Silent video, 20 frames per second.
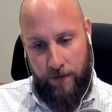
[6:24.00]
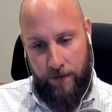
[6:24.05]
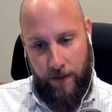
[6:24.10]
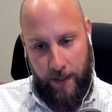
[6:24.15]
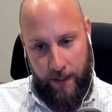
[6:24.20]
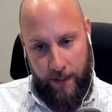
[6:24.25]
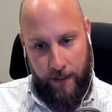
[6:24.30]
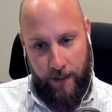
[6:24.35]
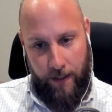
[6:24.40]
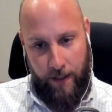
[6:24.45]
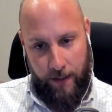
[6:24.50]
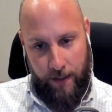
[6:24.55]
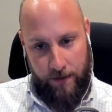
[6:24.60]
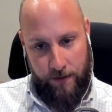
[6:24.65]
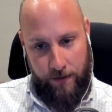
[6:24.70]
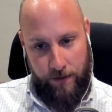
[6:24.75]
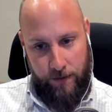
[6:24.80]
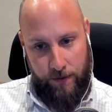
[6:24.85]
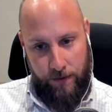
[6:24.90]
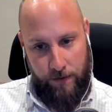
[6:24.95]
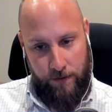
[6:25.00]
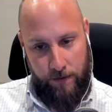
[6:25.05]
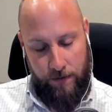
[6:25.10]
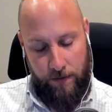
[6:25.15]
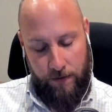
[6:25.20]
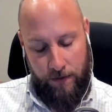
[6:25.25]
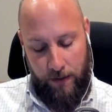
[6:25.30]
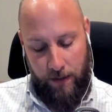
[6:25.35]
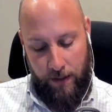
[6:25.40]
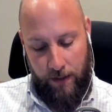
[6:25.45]
right out of high school,
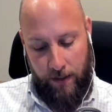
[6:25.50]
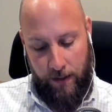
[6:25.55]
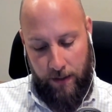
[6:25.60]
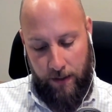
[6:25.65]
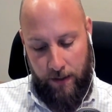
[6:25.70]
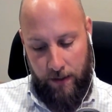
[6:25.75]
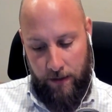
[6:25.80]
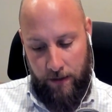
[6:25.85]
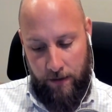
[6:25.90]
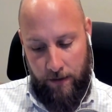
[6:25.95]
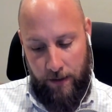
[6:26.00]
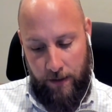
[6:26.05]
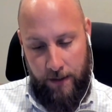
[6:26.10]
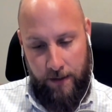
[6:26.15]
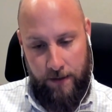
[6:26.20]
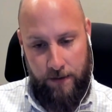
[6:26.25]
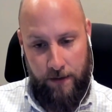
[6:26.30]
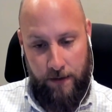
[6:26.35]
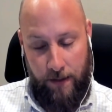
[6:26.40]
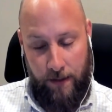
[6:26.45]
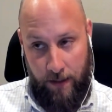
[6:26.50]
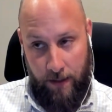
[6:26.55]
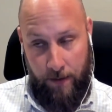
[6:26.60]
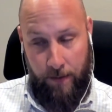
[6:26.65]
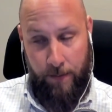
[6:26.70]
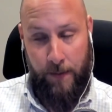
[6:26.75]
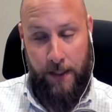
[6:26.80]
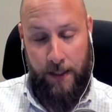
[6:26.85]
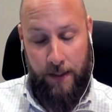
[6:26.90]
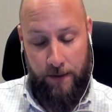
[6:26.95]
and
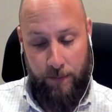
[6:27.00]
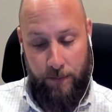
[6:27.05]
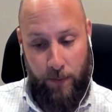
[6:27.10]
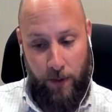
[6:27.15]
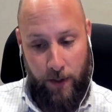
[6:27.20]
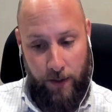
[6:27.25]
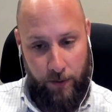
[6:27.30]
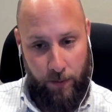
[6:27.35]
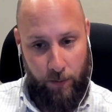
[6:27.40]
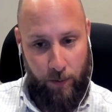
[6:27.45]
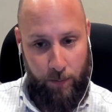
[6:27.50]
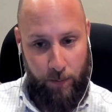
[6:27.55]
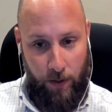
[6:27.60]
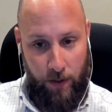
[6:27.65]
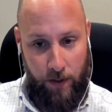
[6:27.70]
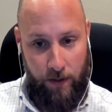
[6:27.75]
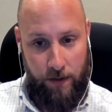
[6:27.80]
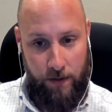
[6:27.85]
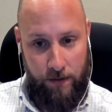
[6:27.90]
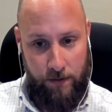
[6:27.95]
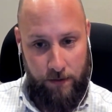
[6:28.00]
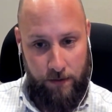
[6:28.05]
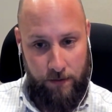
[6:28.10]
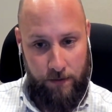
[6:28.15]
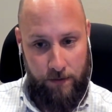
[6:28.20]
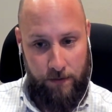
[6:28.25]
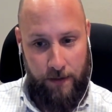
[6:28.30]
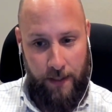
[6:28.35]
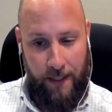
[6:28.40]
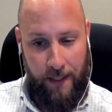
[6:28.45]
him and his brother were partners.
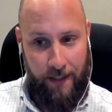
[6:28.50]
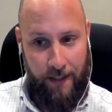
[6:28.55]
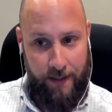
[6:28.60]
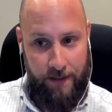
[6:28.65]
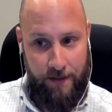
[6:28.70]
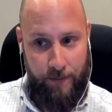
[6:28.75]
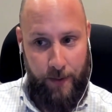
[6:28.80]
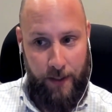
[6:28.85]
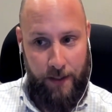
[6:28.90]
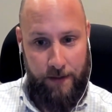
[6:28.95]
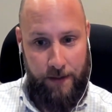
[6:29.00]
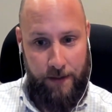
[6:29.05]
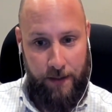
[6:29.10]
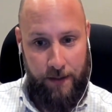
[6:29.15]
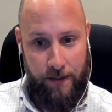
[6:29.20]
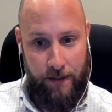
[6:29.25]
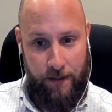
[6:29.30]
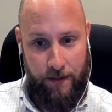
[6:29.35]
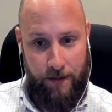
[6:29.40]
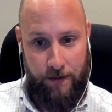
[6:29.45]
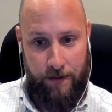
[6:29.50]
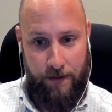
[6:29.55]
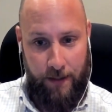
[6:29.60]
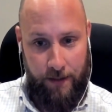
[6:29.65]
That lasted about 10 years. That